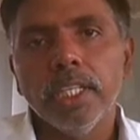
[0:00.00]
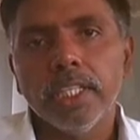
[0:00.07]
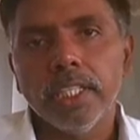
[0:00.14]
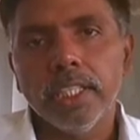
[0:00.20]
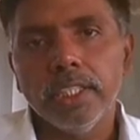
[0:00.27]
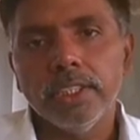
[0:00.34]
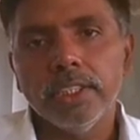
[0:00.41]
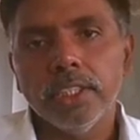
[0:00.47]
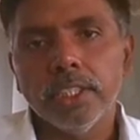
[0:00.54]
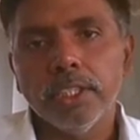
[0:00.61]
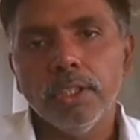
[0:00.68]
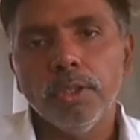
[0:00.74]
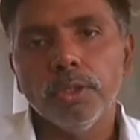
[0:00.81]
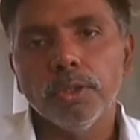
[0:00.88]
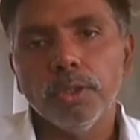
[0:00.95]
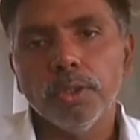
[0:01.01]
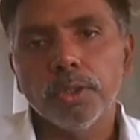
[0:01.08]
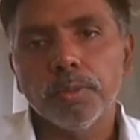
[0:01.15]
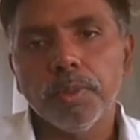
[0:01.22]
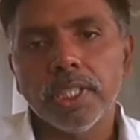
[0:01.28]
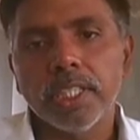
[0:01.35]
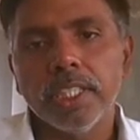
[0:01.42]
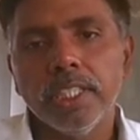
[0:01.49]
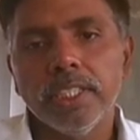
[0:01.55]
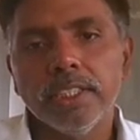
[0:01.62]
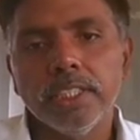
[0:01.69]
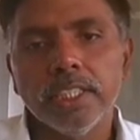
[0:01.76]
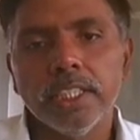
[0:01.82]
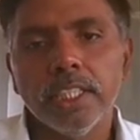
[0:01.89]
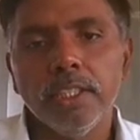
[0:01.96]
kg, kilojoules per
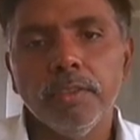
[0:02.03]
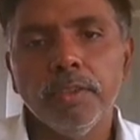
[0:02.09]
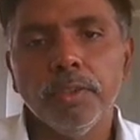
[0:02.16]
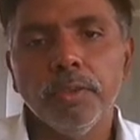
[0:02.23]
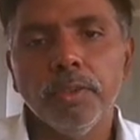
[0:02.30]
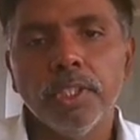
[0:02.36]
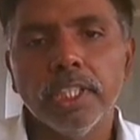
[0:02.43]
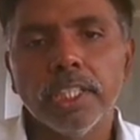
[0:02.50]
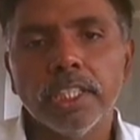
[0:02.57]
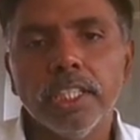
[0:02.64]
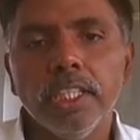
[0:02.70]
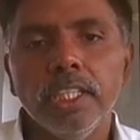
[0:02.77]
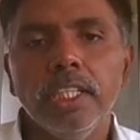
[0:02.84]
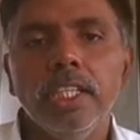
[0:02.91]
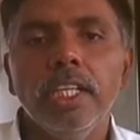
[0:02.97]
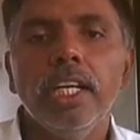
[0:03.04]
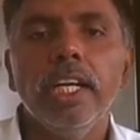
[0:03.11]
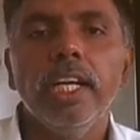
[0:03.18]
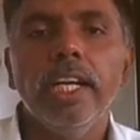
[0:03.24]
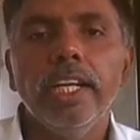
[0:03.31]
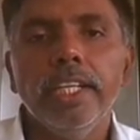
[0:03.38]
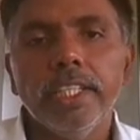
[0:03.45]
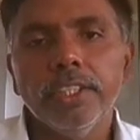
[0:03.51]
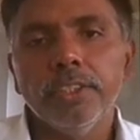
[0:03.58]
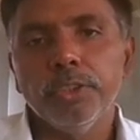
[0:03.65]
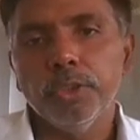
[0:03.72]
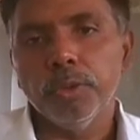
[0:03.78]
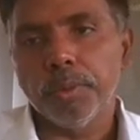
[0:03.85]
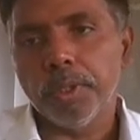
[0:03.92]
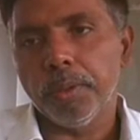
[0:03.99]
kg Kelvin, we will get the
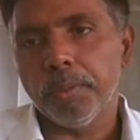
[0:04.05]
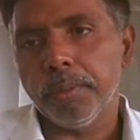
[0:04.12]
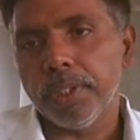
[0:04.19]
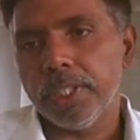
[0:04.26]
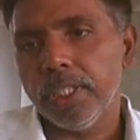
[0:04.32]
intensive property.